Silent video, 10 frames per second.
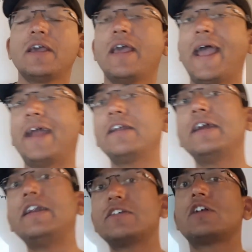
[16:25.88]
And
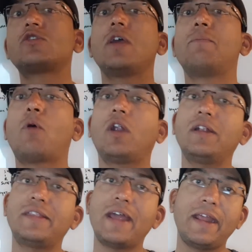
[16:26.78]
it is also
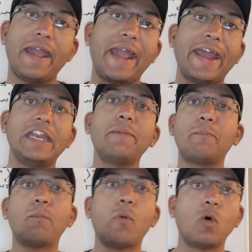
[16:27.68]
important that
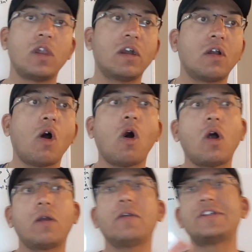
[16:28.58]
any polar
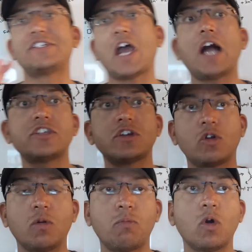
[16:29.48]
or charged
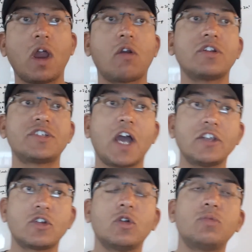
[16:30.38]

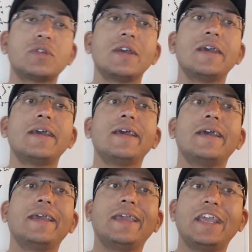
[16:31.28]
groups
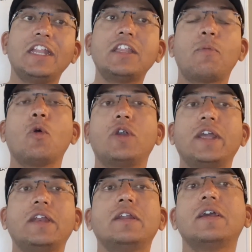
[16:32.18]
in the
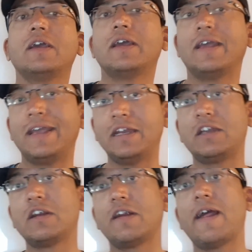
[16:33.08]
protein
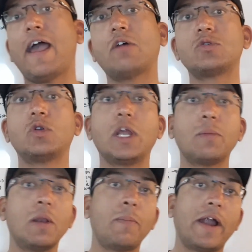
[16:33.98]
interior have
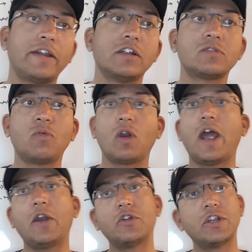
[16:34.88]
suitable partners for
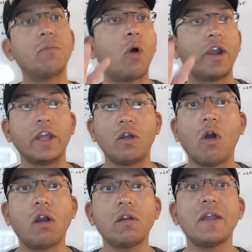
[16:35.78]
hydrogen bonding
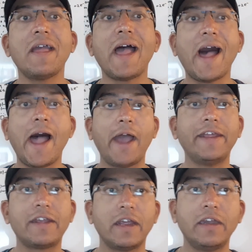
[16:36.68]
or
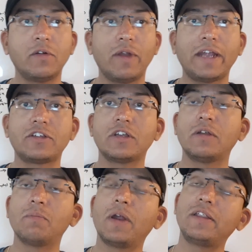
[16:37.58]
ionic
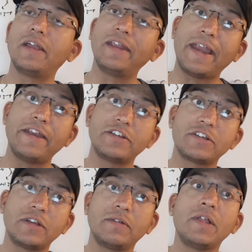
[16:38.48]
interaction. But in
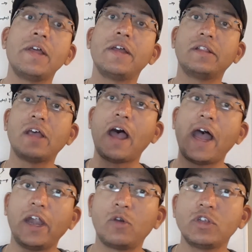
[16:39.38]
addition, the
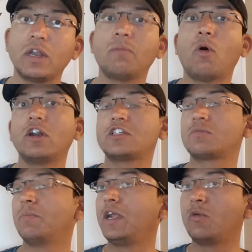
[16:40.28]
hydrogen bonds
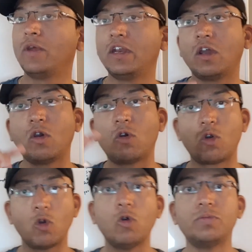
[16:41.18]
between
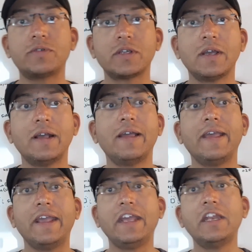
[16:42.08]
groups
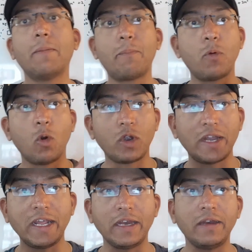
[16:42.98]
in a
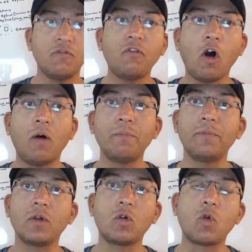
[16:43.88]
protein form
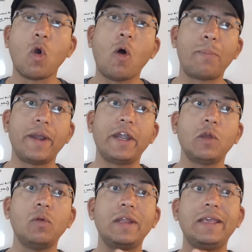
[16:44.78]

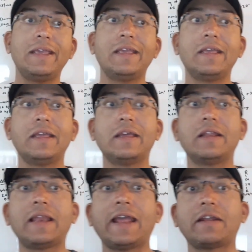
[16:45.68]
cooperatively,
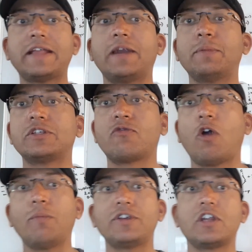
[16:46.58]
like that means
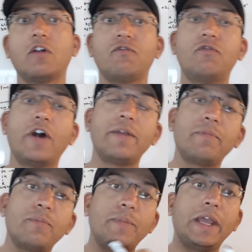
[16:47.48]
formation of
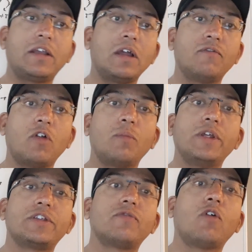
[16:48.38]
one make
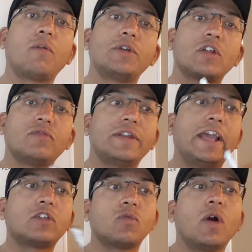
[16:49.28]
confirmation formation of the
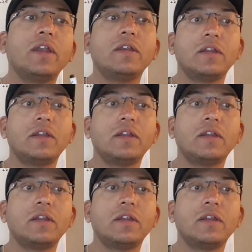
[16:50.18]
next one